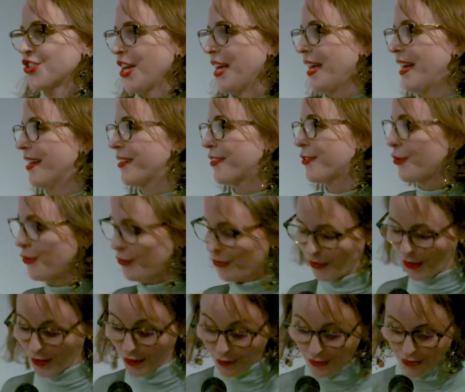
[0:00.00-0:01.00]
chairs to
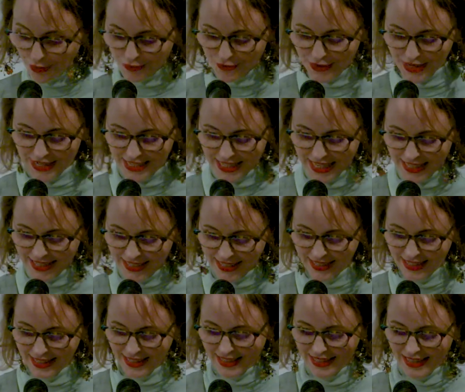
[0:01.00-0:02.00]
follow the reading.
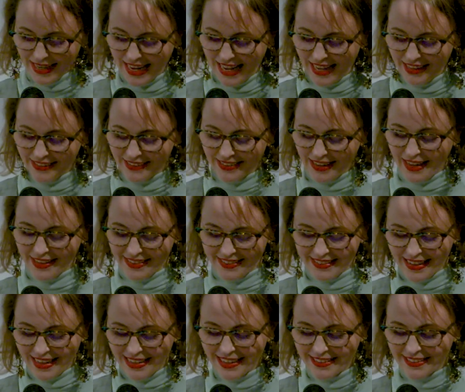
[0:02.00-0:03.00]
And I'd
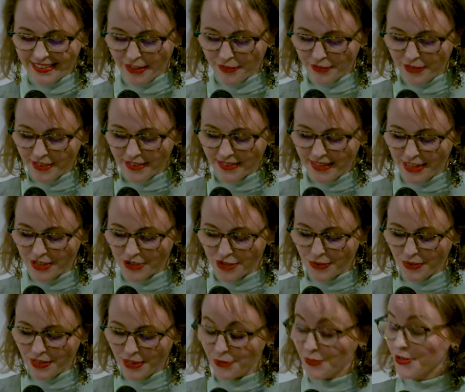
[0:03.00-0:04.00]
say let's give the stage
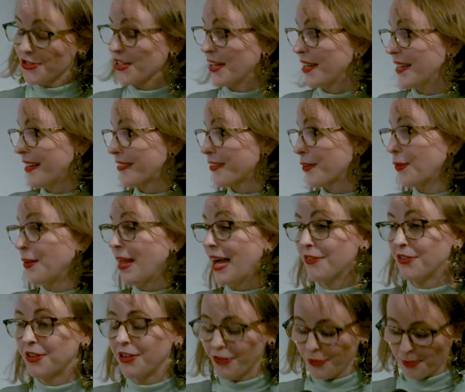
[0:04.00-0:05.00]
to literature. Let's all
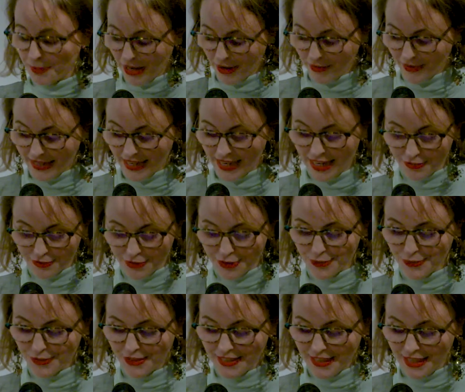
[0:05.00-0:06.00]
have an inspiring
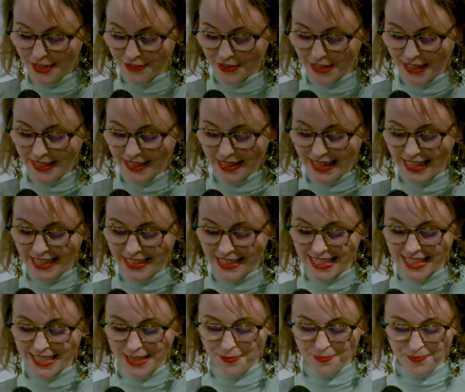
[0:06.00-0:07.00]
afternoon and evening.
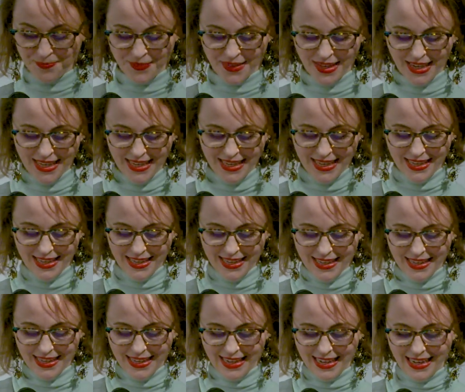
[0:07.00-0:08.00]
And
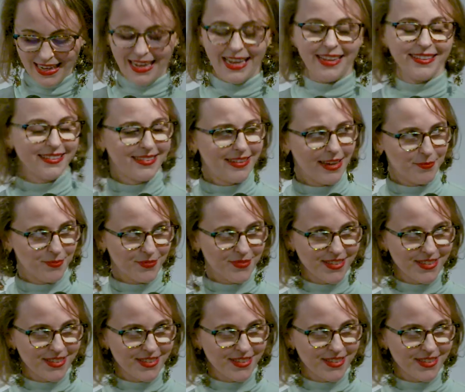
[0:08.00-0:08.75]
es tem